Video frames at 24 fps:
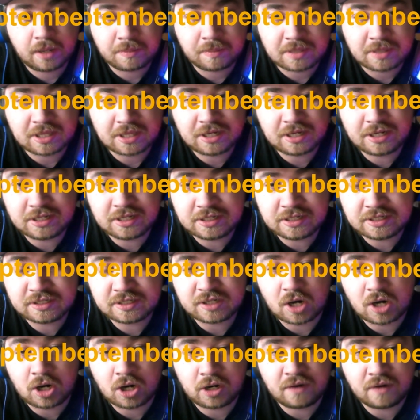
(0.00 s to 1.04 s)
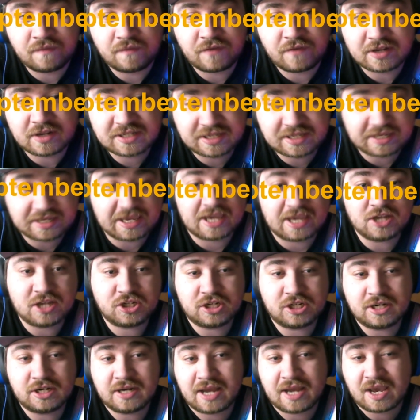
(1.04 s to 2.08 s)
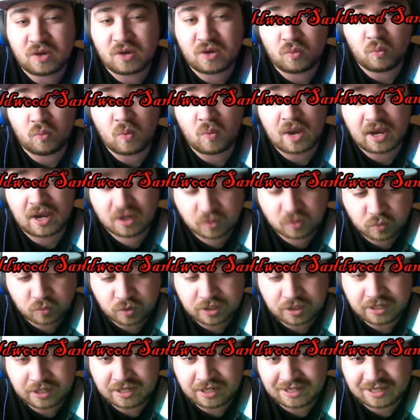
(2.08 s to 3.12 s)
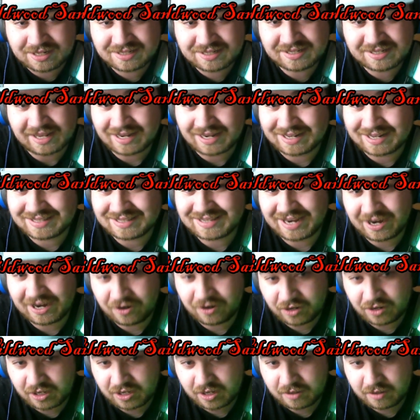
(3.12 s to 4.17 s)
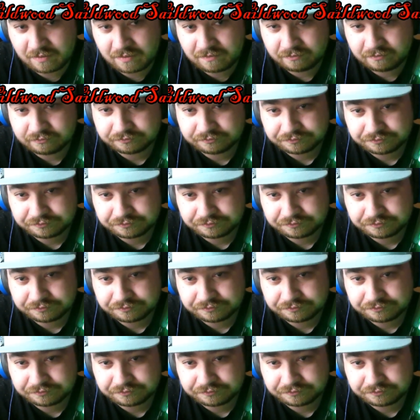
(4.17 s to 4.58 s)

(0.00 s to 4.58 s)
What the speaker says: It is our investigation at Wildwood Sanitarium.